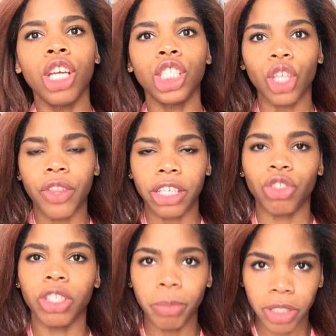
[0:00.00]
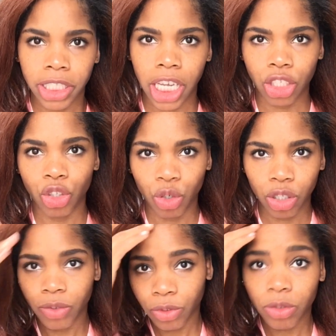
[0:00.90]
so that you can protect your
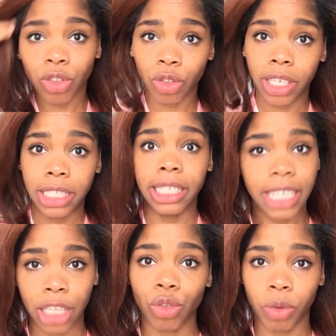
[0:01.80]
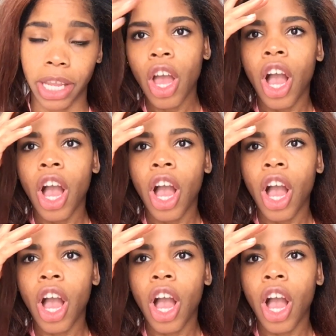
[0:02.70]
straightened natural hair.